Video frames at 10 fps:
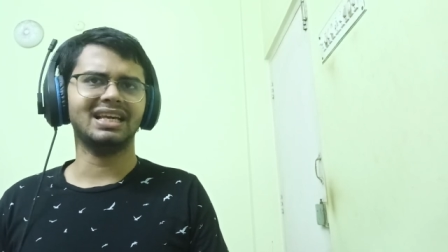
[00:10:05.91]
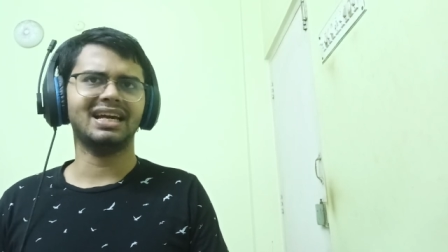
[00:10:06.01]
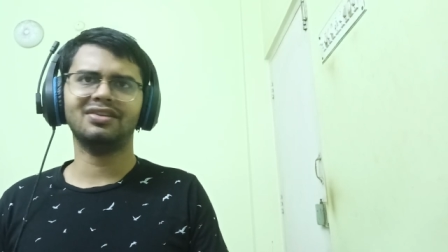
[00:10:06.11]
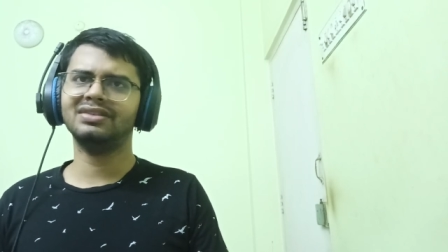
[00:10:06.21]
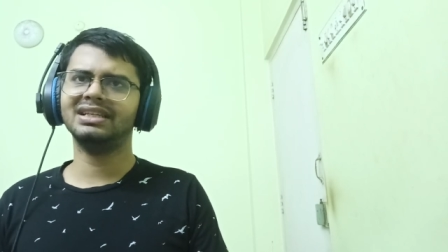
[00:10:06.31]

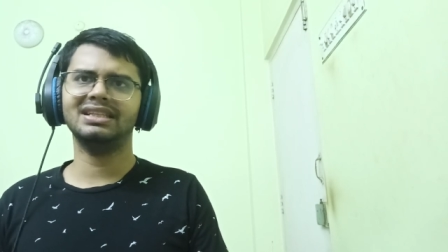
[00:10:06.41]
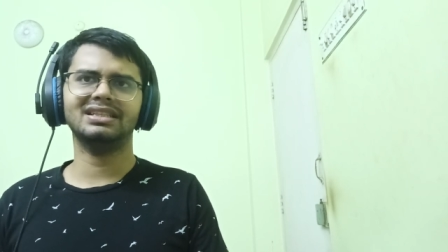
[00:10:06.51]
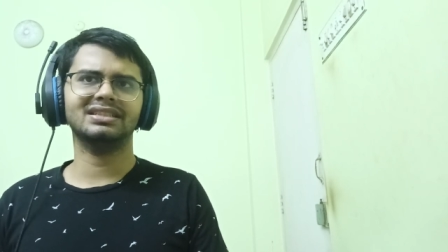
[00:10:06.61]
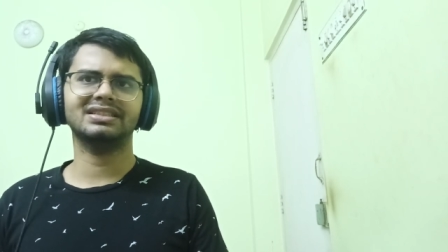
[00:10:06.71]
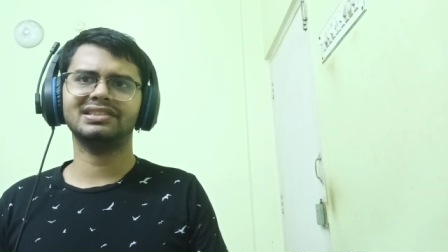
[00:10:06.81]
yeah i don't
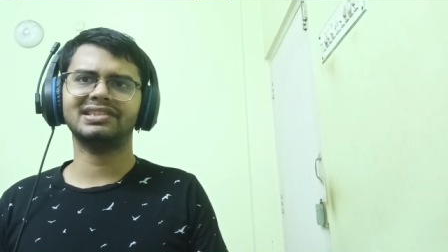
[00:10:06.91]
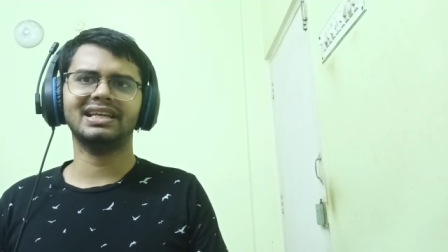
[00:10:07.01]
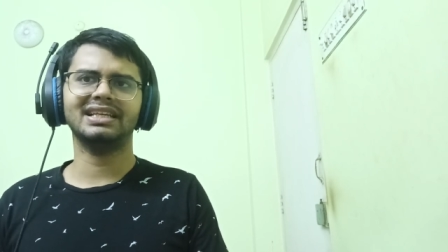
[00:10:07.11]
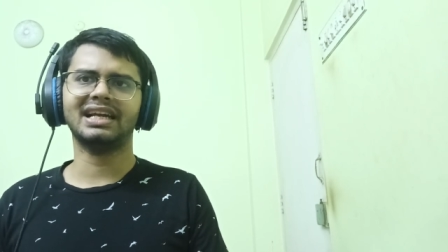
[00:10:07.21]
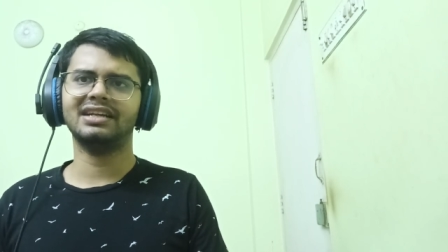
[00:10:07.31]
think there's
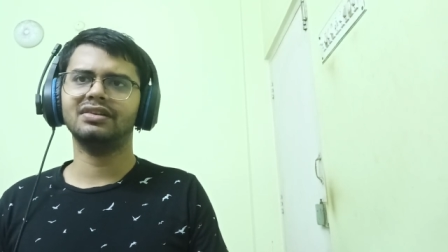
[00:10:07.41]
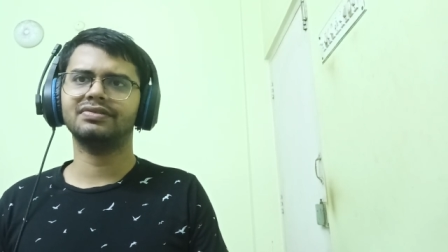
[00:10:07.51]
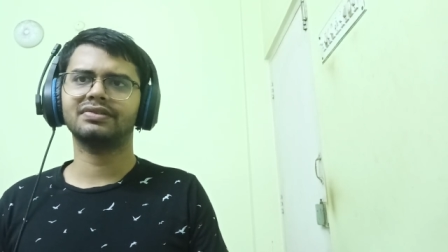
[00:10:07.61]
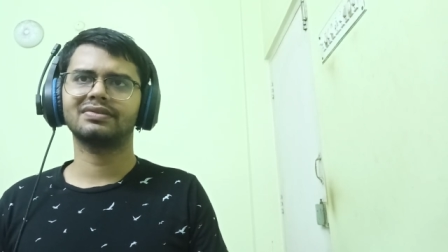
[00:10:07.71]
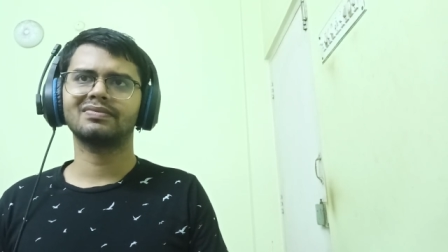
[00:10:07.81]
any kind
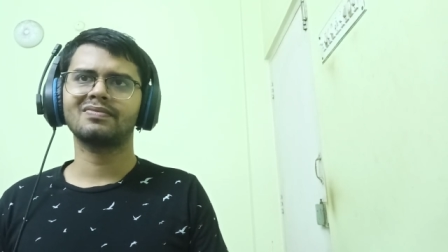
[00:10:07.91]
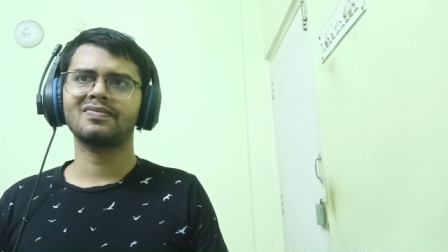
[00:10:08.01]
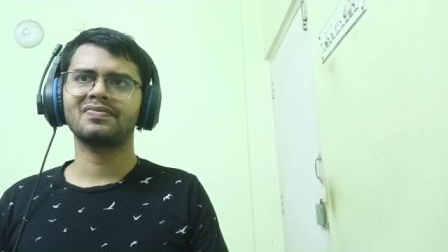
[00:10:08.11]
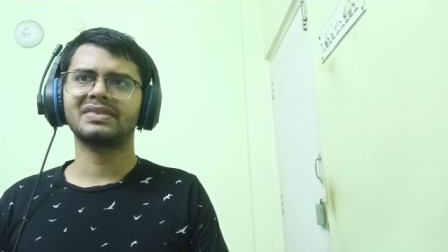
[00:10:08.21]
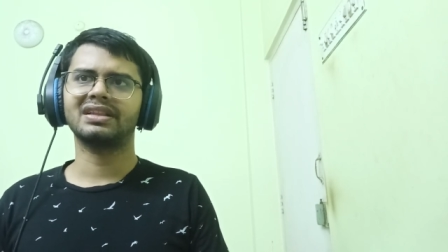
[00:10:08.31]
of
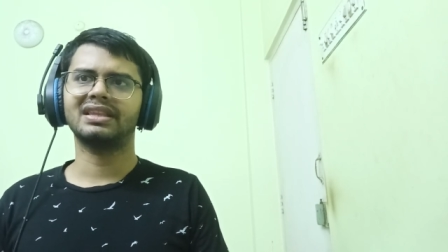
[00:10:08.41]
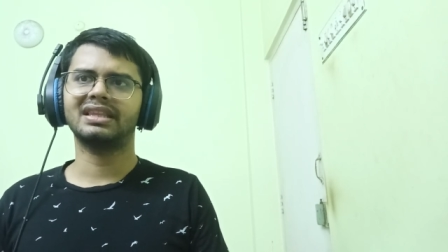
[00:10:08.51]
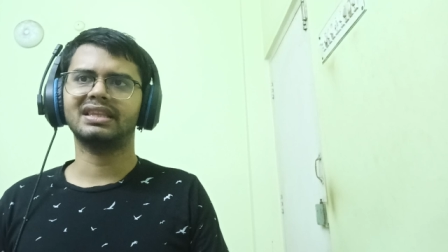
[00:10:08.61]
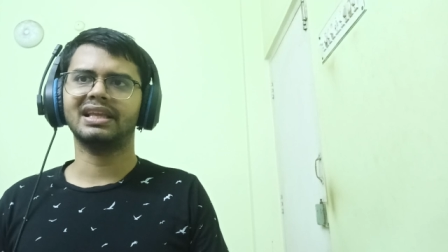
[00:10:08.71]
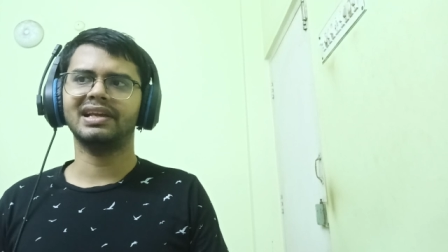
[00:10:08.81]

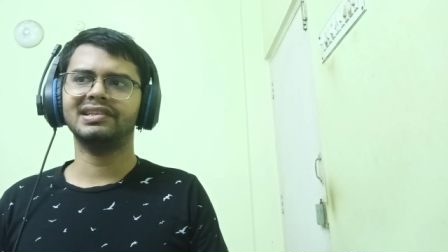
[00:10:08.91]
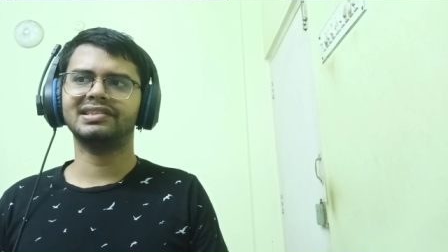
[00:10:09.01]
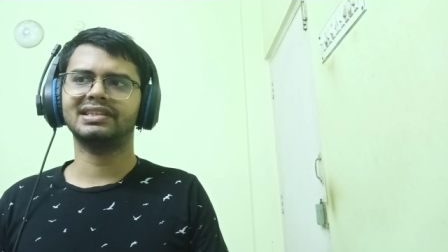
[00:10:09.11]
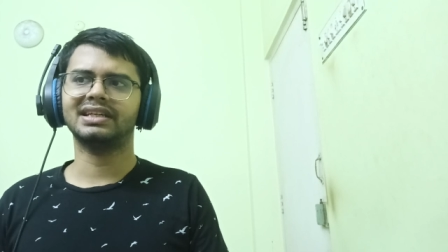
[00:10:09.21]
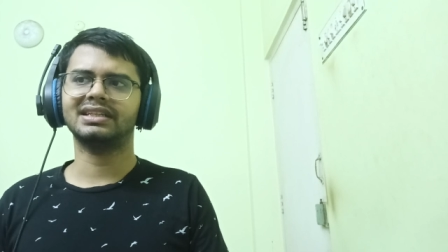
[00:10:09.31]

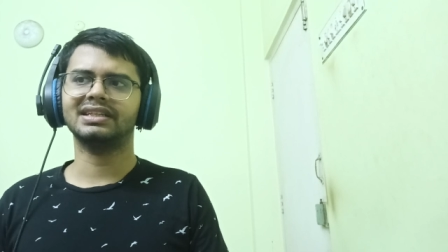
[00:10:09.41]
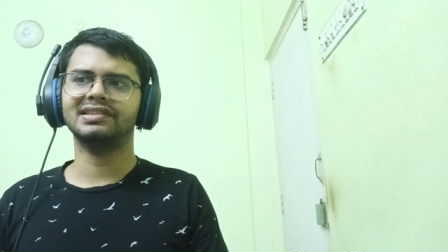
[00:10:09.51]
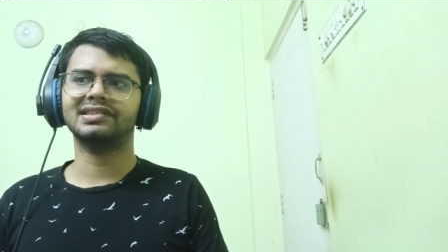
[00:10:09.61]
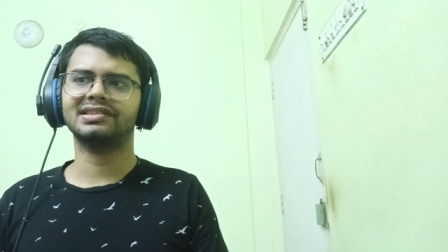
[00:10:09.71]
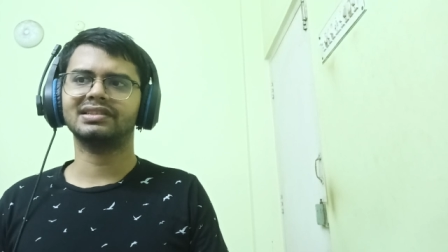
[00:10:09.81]
things that
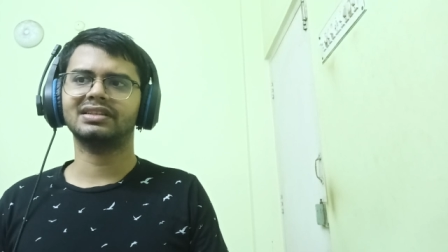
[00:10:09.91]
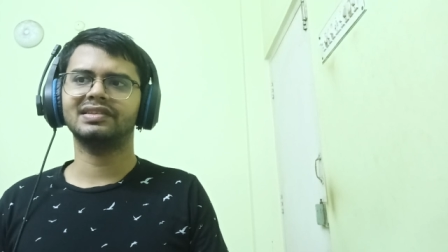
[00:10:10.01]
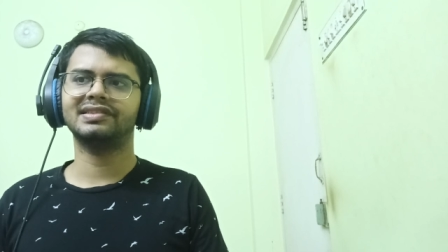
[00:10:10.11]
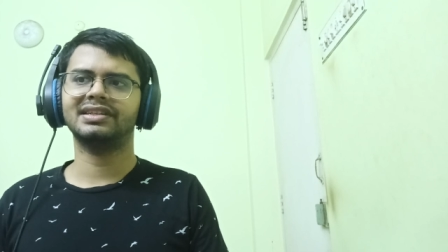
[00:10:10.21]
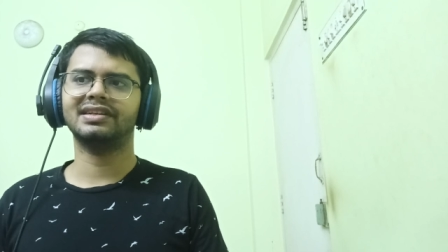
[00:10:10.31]
is
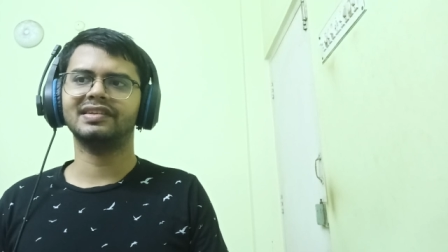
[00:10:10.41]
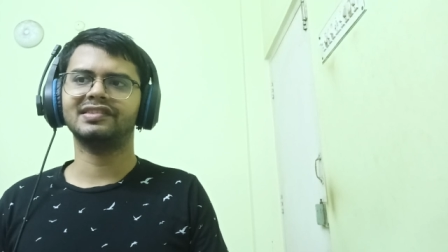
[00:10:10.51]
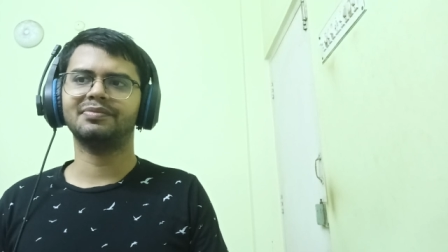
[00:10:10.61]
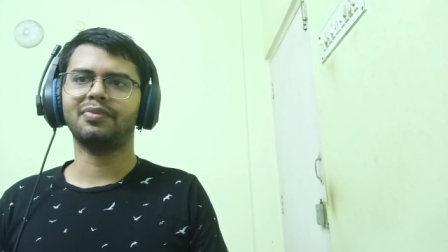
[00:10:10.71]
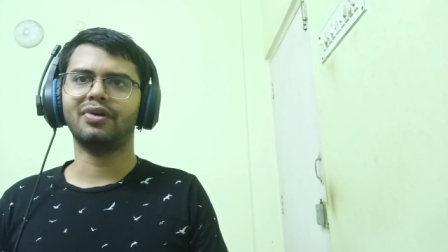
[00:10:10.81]
considered
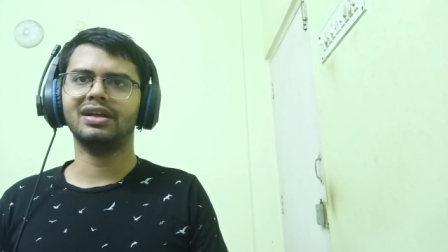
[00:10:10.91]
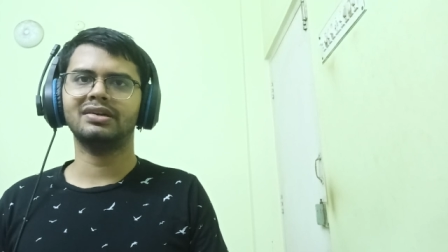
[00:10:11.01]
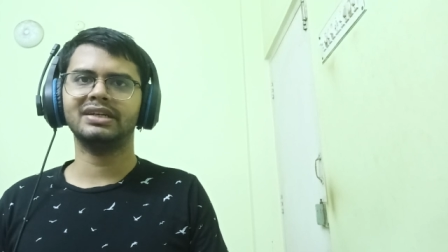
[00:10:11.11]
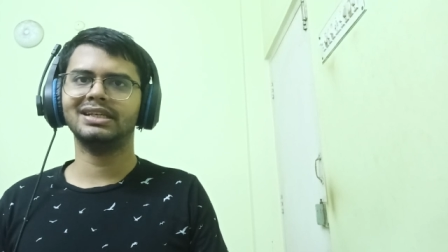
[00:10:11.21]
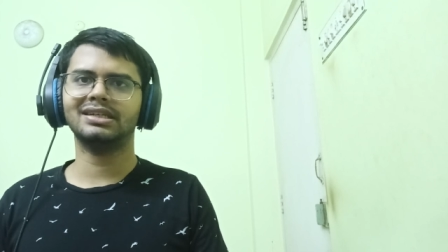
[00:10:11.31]
a
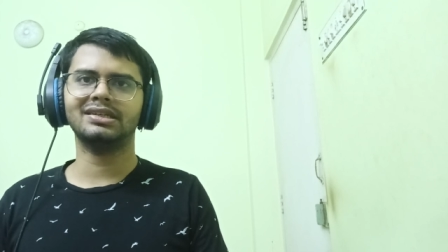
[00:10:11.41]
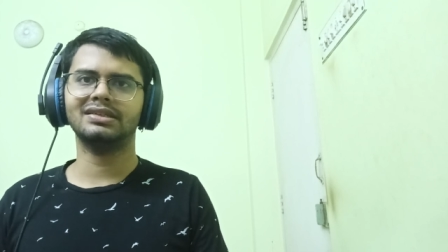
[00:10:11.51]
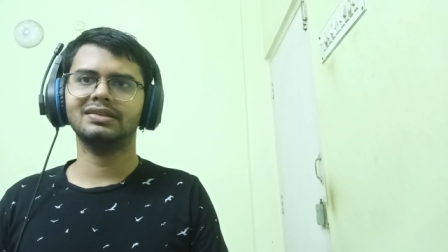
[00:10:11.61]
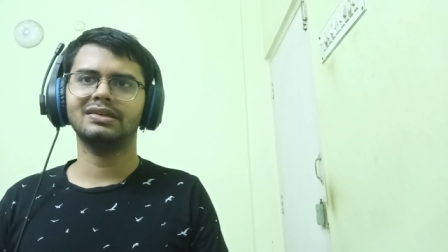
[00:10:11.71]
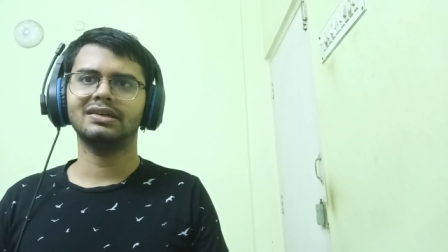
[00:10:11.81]
spoiler here
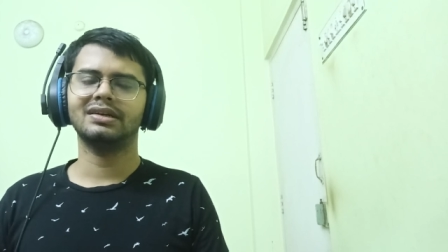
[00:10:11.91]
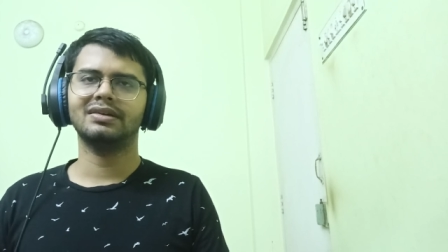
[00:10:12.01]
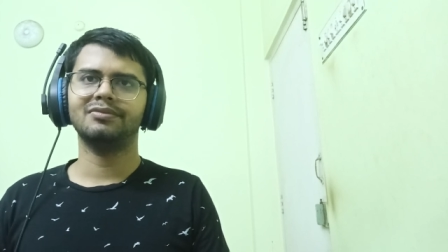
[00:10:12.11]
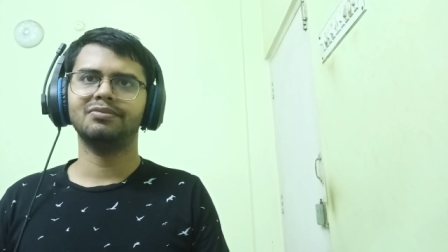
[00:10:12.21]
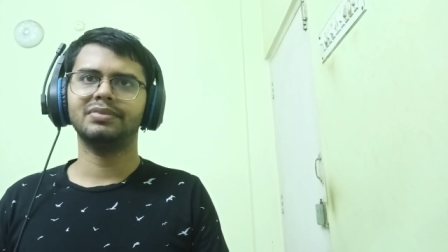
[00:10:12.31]

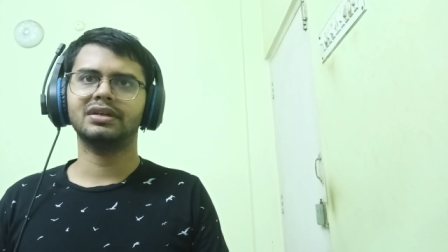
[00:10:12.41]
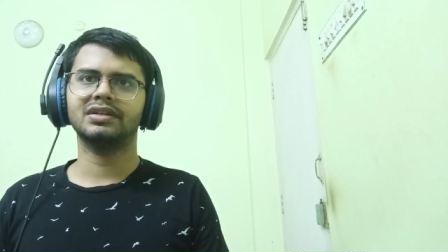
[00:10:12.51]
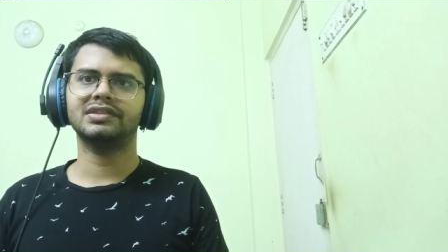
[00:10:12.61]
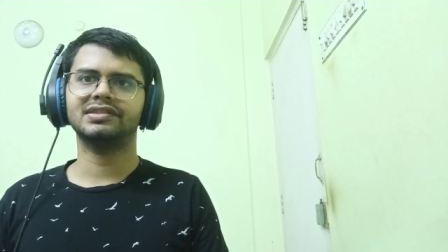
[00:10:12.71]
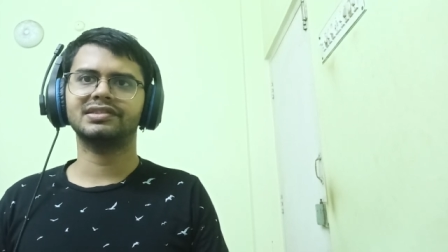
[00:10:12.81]

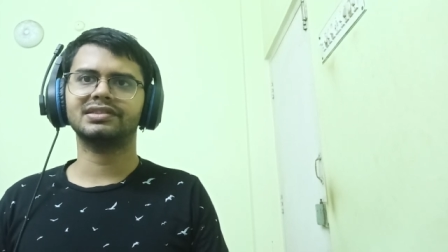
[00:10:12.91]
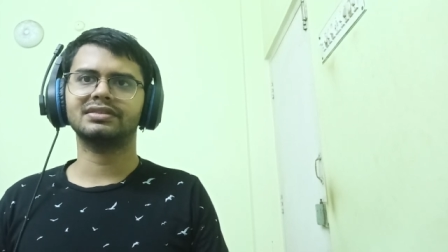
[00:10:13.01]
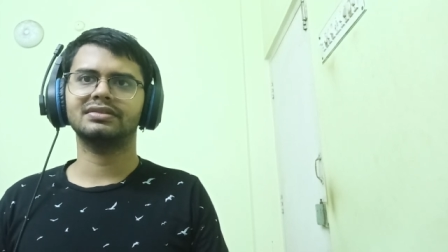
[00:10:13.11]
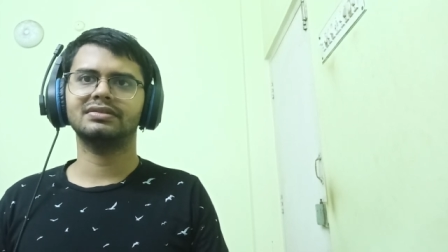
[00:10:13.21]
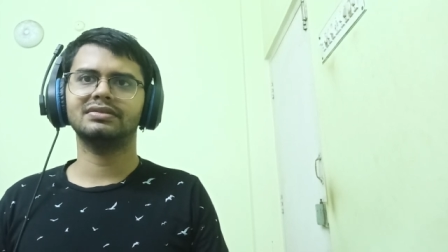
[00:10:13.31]
because